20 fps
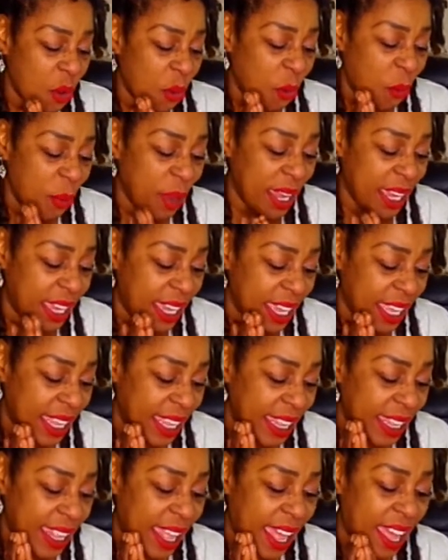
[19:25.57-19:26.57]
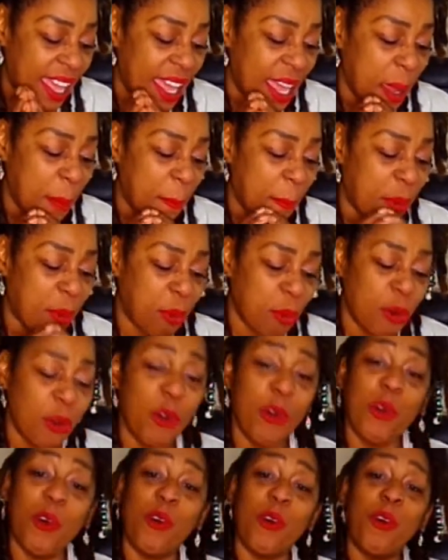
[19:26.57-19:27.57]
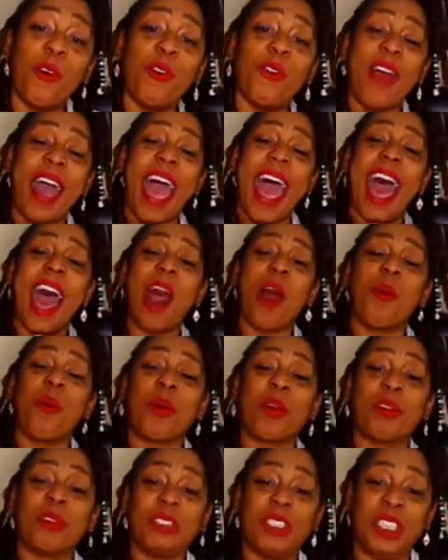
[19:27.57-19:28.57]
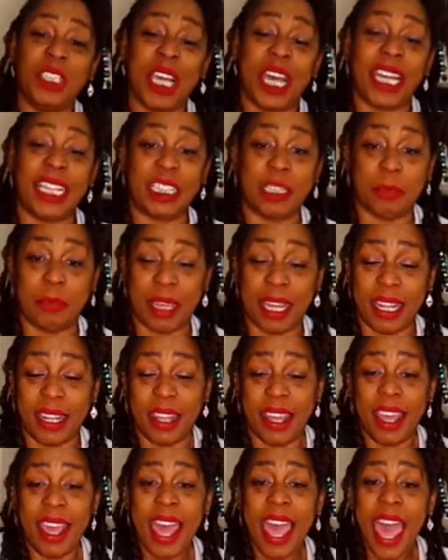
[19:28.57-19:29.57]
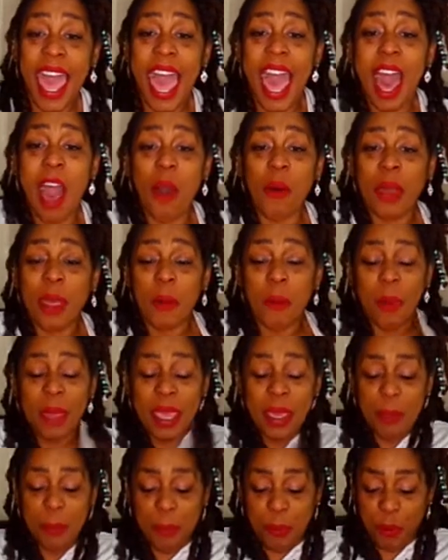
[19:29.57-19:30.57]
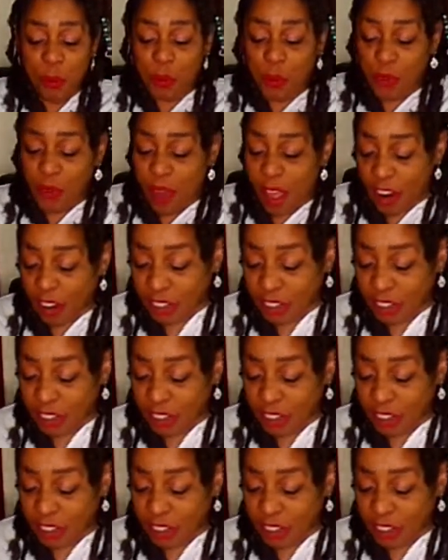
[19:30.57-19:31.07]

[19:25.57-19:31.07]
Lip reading: we can improve our judgment? How can we improve our